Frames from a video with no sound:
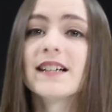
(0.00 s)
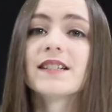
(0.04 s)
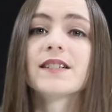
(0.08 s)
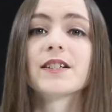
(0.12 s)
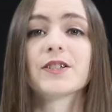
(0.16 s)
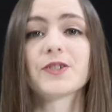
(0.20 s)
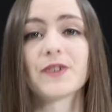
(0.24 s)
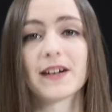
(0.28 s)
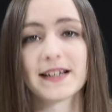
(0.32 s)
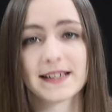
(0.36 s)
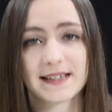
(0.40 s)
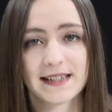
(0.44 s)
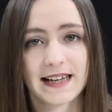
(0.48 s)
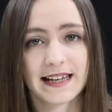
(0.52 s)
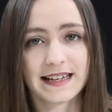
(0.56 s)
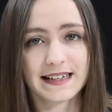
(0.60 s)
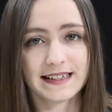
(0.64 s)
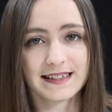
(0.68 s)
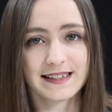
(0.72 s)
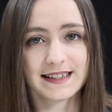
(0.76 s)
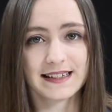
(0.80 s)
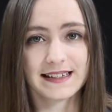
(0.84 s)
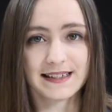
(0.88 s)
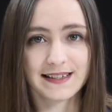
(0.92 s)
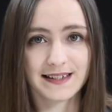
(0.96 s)
to translate
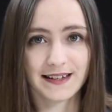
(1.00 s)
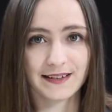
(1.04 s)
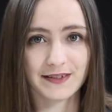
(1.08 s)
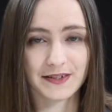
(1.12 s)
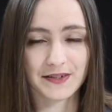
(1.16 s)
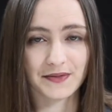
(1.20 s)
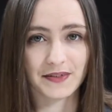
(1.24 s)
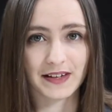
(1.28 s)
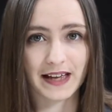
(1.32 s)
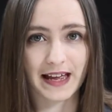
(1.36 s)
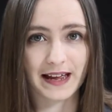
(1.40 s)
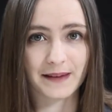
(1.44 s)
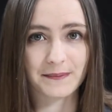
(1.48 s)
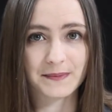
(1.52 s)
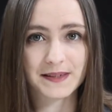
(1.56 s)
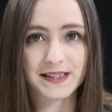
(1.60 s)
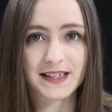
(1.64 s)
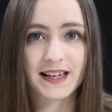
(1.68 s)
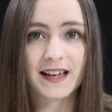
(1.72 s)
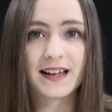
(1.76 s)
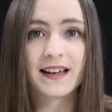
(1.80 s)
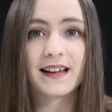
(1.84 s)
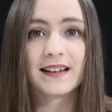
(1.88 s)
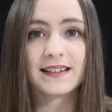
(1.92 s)
into these styles of games.